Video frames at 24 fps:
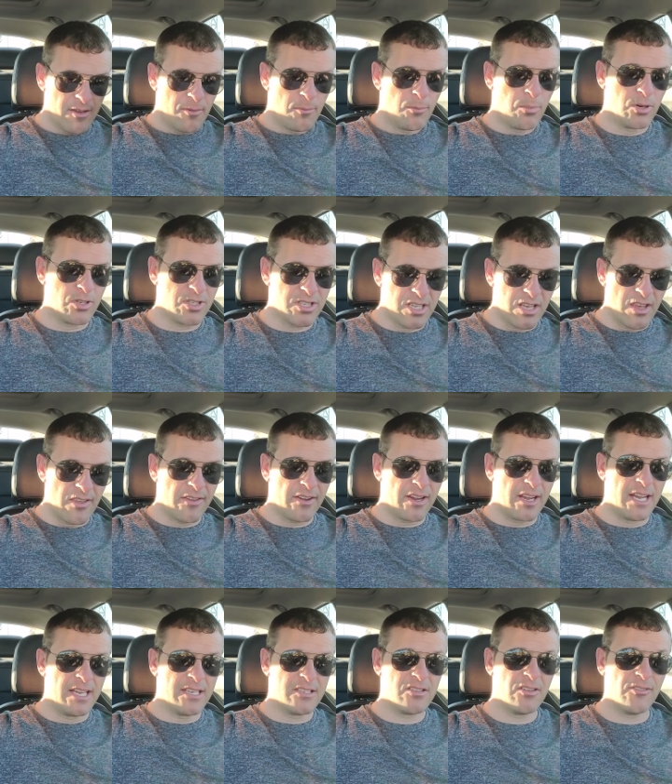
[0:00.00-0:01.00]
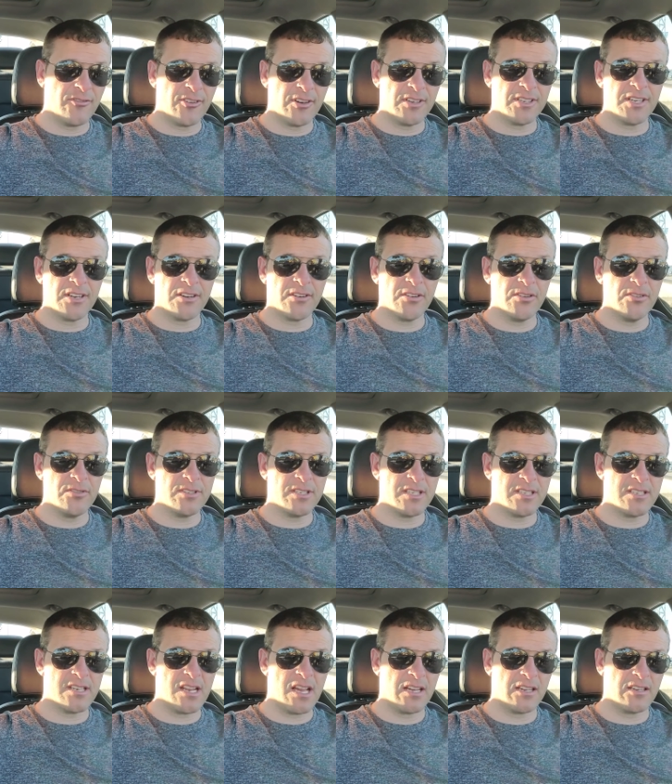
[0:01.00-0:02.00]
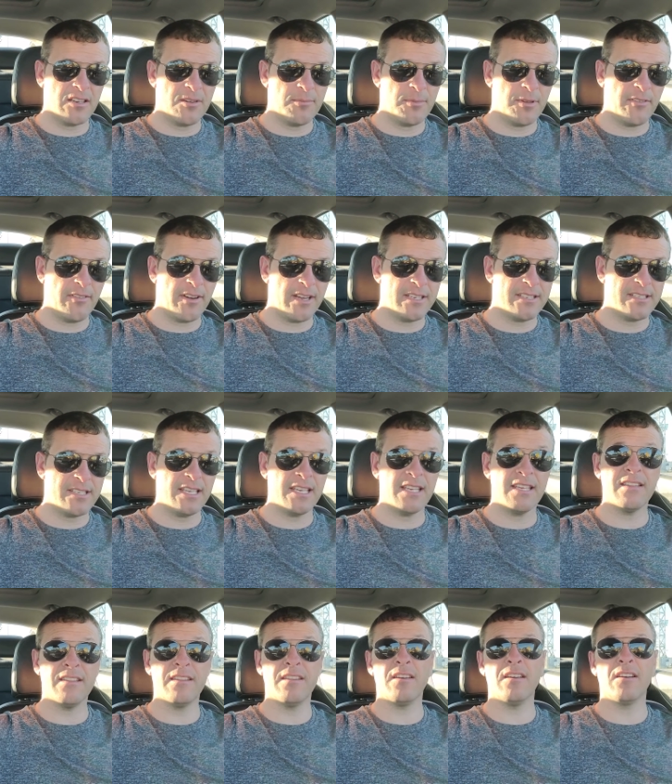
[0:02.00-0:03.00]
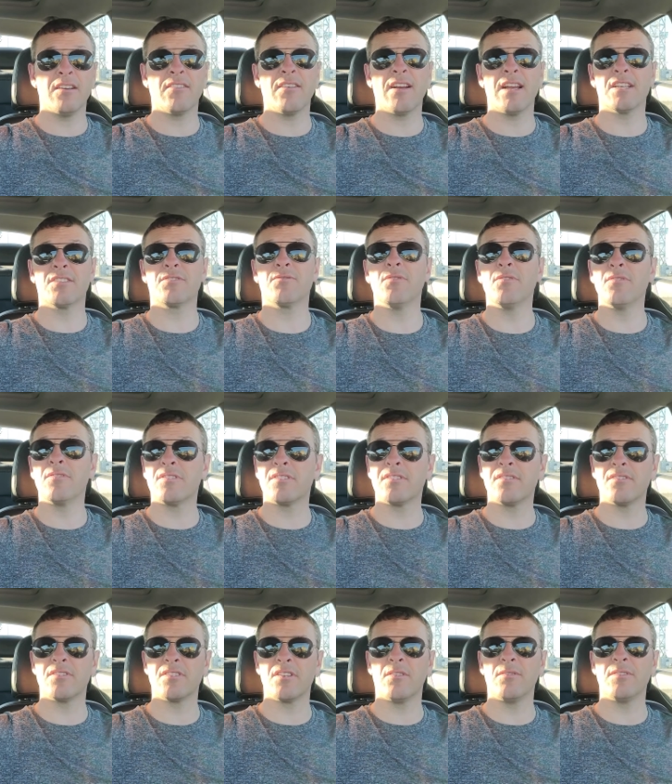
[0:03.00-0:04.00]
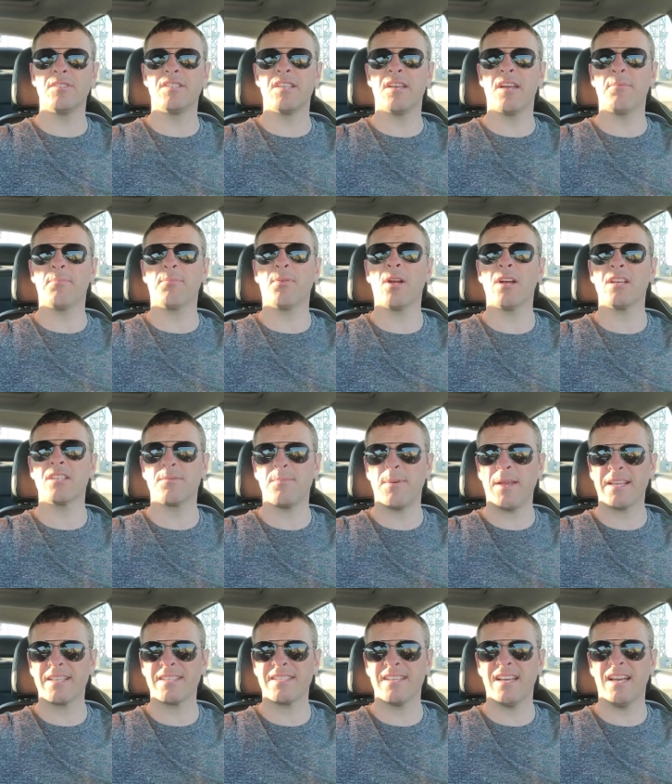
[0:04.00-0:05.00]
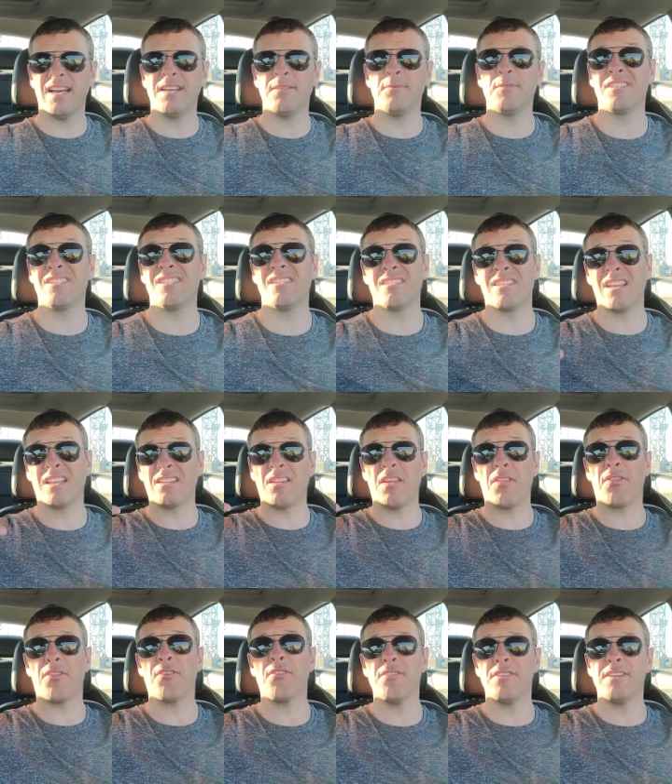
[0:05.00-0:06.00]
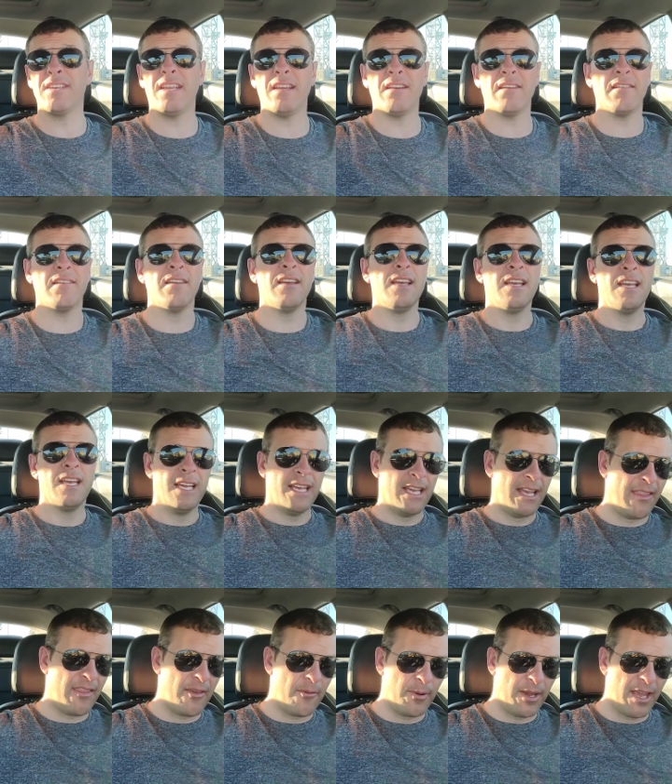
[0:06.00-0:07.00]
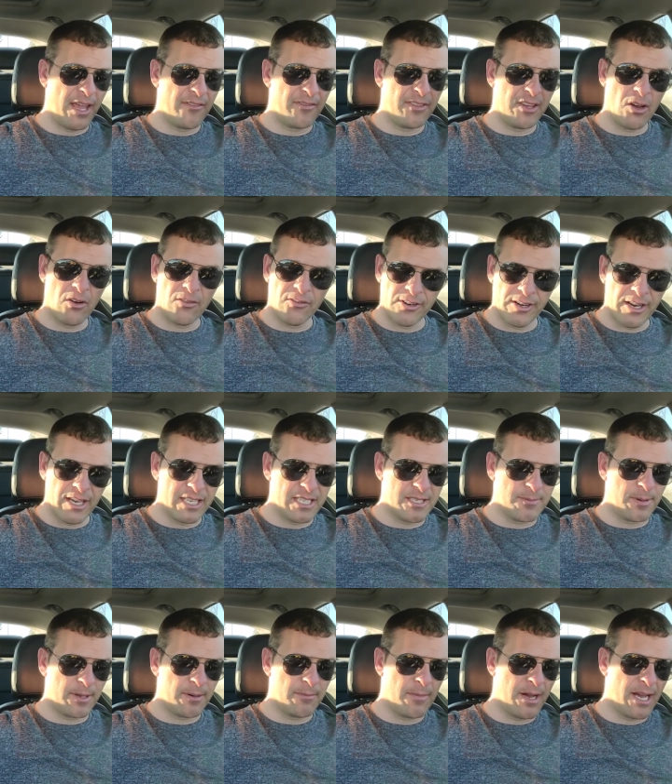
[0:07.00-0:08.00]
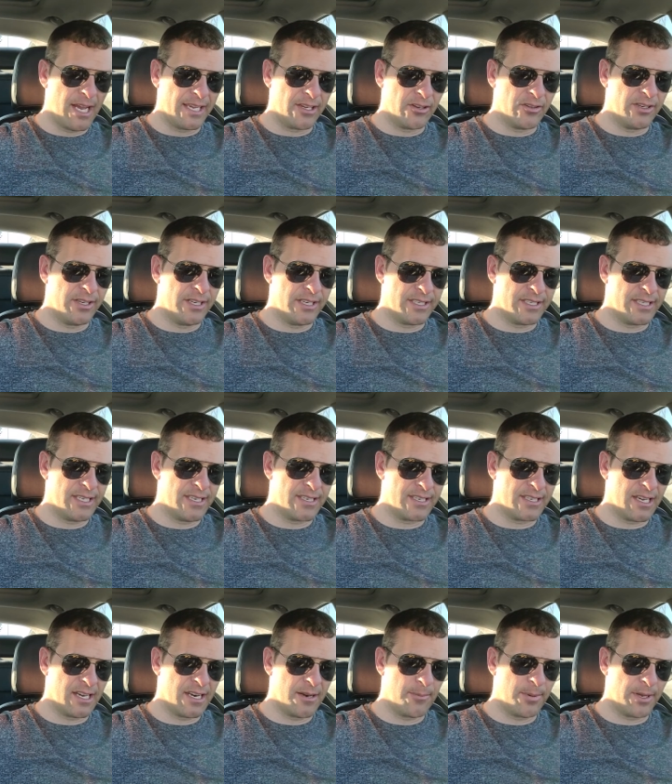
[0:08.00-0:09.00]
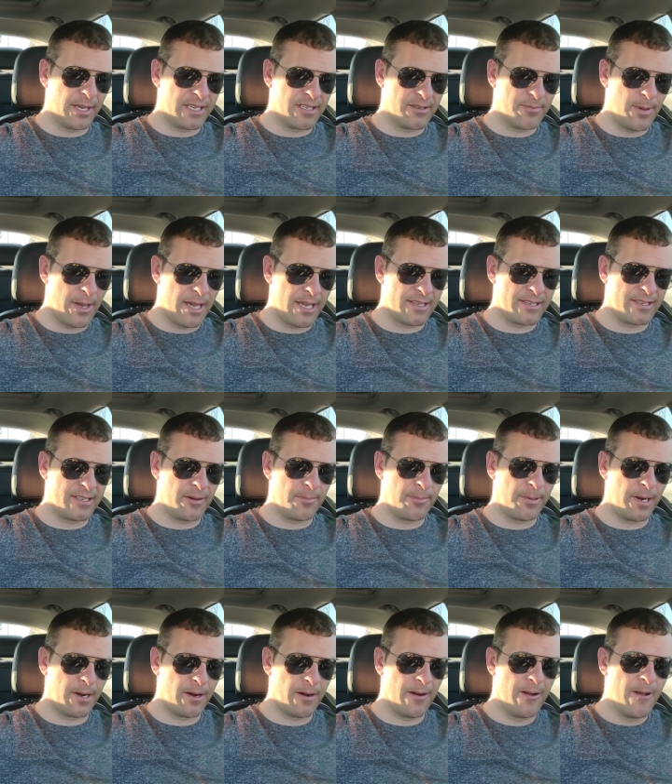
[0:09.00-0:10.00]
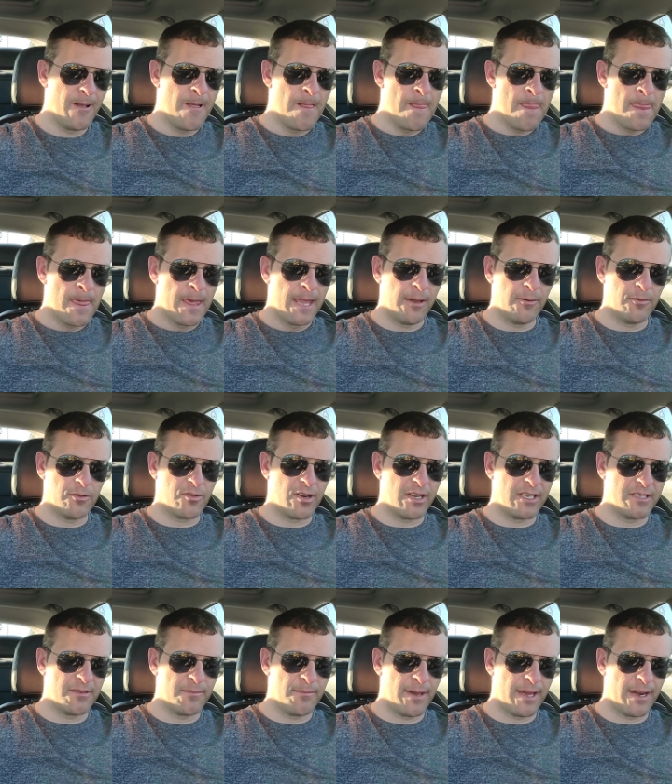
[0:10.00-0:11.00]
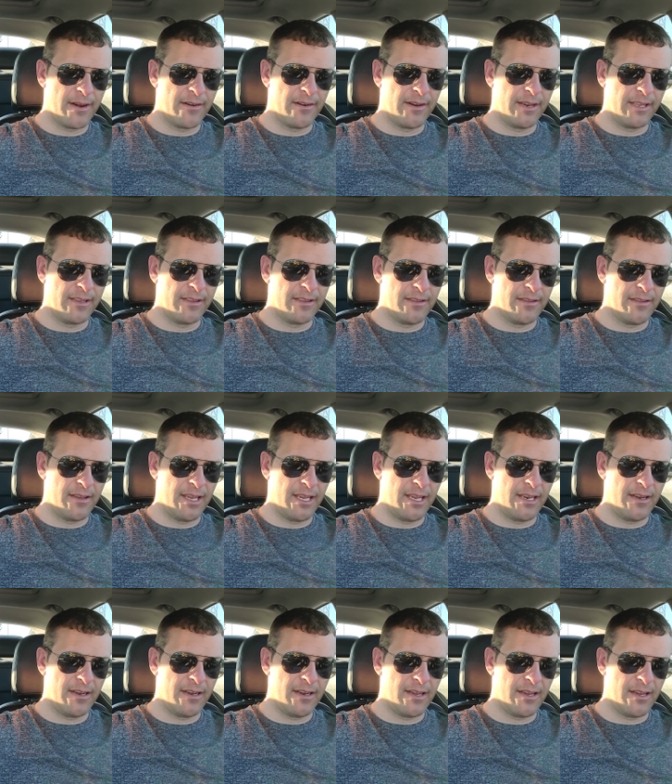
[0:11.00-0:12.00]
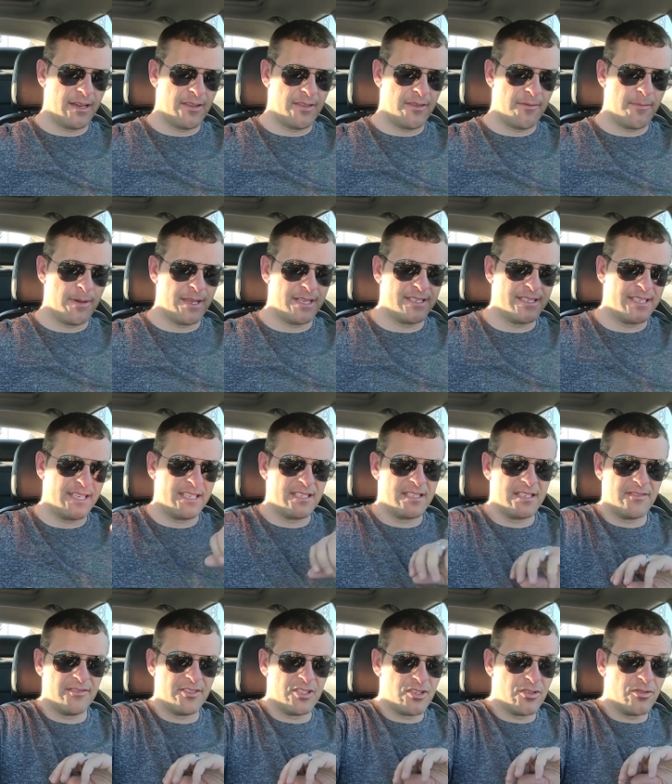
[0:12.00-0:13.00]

push the other guys. So Frontier Cruise is not going to be racing in the grassroots. There's always that prospect side, which is like the third tier. And then we have the overnights. But my goodness, he's got to pick his pants up here. He was racing better in in uh, the mid-season of his